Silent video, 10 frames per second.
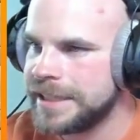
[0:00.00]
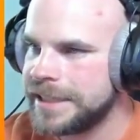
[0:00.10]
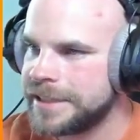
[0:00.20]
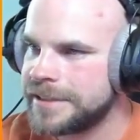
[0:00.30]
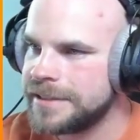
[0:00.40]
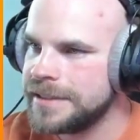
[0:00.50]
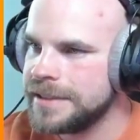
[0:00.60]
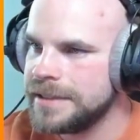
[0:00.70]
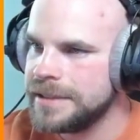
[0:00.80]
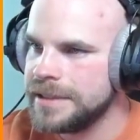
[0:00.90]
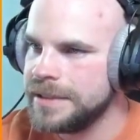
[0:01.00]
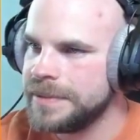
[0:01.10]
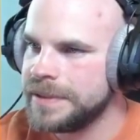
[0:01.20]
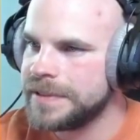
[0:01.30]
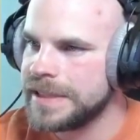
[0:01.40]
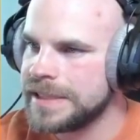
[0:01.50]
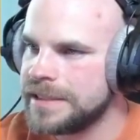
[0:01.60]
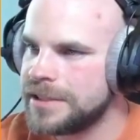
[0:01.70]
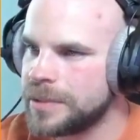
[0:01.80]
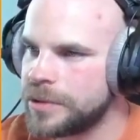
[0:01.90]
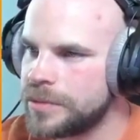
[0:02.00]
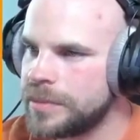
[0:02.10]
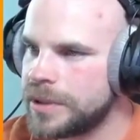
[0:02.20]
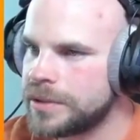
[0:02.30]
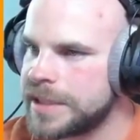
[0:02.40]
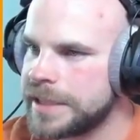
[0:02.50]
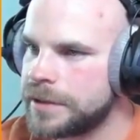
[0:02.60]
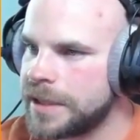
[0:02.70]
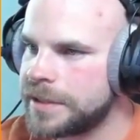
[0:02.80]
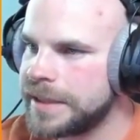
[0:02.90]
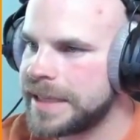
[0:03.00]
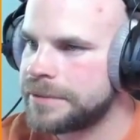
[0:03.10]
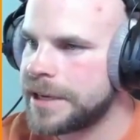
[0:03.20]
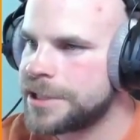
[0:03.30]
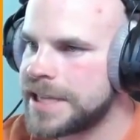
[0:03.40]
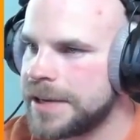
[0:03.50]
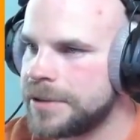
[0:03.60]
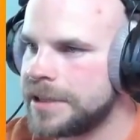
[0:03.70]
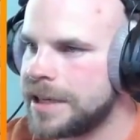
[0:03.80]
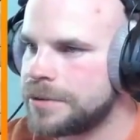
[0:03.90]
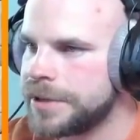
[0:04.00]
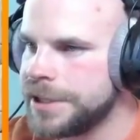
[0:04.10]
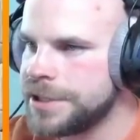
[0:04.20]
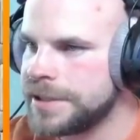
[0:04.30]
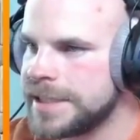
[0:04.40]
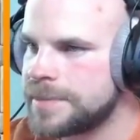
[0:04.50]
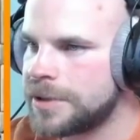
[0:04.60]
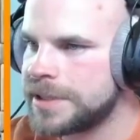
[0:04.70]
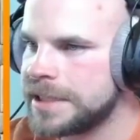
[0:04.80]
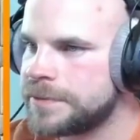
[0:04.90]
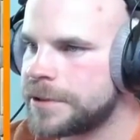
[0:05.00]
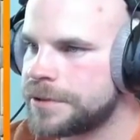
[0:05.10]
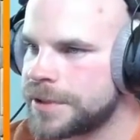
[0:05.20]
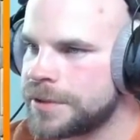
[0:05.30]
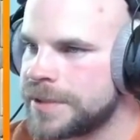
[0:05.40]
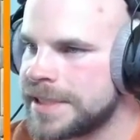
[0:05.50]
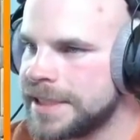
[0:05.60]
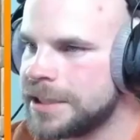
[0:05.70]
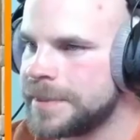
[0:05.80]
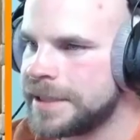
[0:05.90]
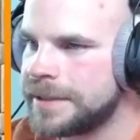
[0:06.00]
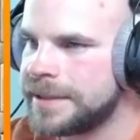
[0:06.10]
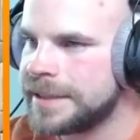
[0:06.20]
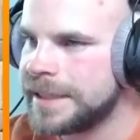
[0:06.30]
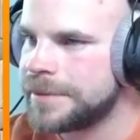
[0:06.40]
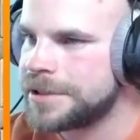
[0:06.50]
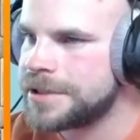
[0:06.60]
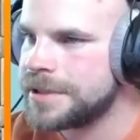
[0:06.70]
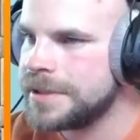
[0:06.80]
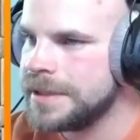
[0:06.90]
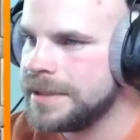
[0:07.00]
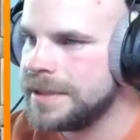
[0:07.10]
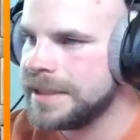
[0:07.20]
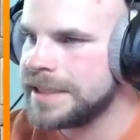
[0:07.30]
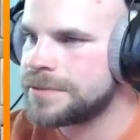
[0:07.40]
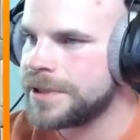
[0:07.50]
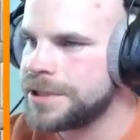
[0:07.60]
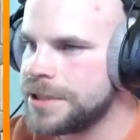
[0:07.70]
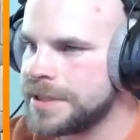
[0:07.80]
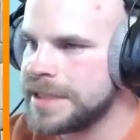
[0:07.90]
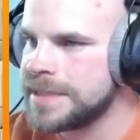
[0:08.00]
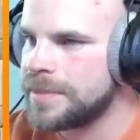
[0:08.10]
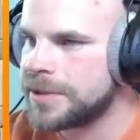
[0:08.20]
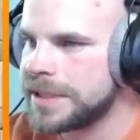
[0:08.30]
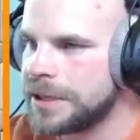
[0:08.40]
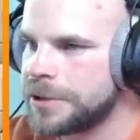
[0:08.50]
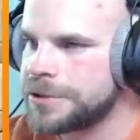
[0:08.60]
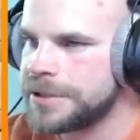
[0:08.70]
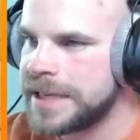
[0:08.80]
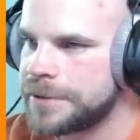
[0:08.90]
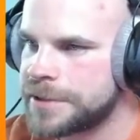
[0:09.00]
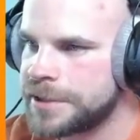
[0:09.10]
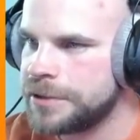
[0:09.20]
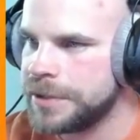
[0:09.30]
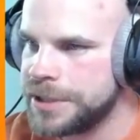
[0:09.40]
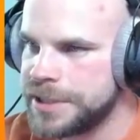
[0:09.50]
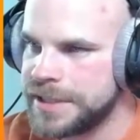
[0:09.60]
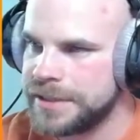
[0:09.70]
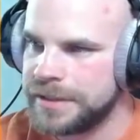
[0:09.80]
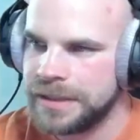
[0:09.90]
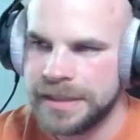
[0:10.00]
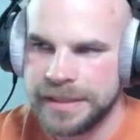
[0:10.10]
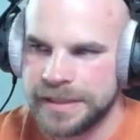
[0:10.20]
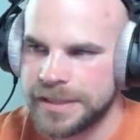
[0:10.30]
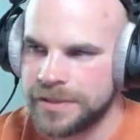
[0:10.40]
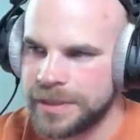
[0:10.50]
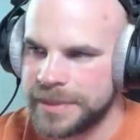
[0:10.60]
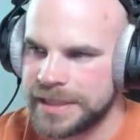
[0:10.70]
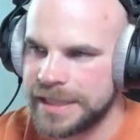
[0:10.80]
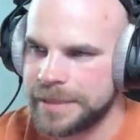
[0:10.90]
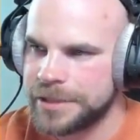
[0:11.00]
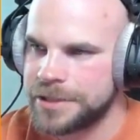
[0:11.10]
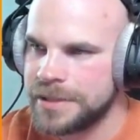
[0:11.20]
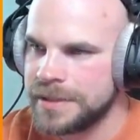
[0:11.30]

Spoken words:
here. We have these double multi. Luckily that Rage Tower not reaching these multi-infernos. Otherwise that could have been a lot of damage. It is reaching these multi-archer towers though, which still is quite a bit of damage.